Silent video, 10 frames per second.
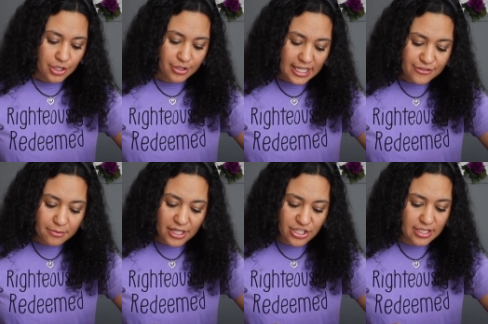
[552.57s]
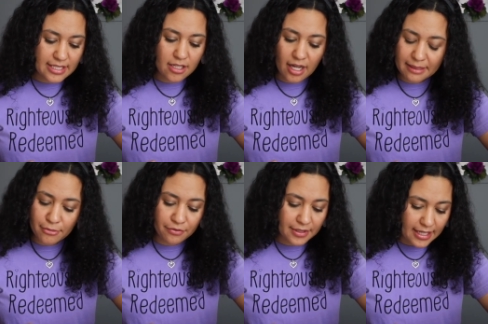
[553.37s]
Transformation does not
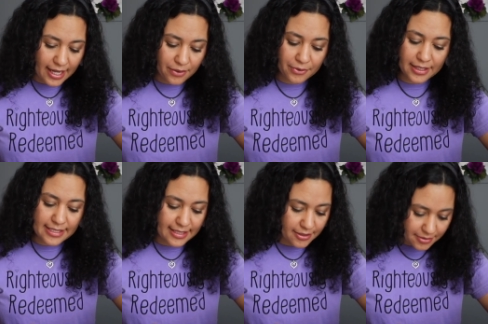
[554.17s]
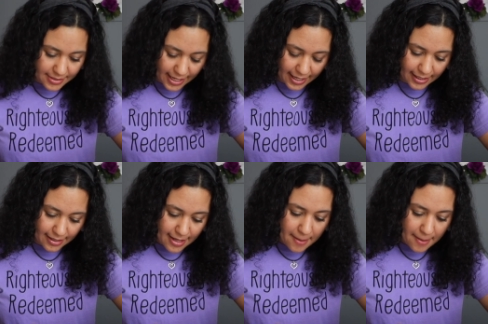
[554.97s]
come overnight or in a single day.